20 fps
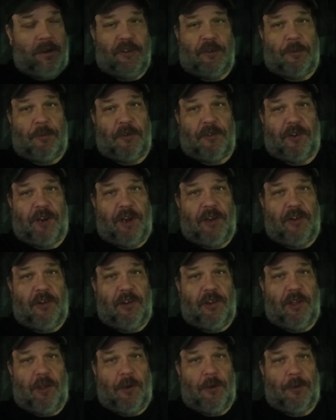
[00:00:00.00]
is a procedure
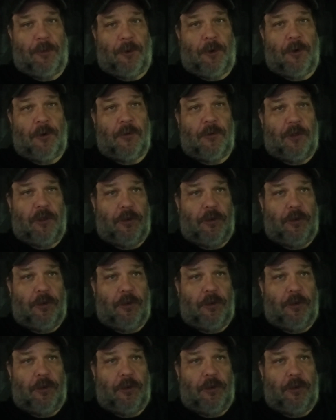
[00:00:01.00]
you go through.